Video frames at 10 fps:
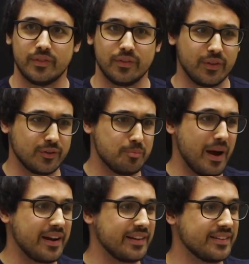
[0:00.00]
those
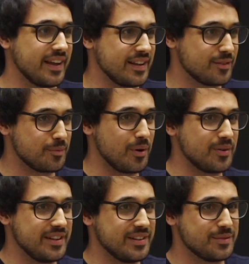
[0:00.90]
binding sites with
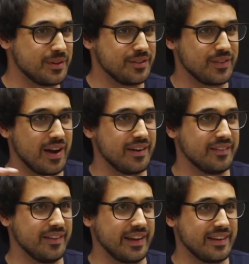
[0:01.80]
proteins where you've
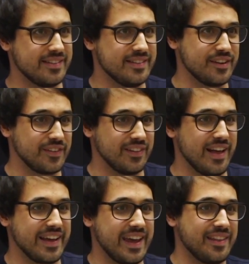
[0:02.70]
got like a different
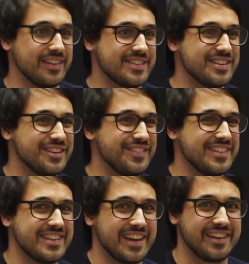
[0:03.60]
ligand that still
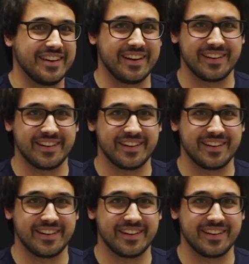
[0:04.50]
fits in and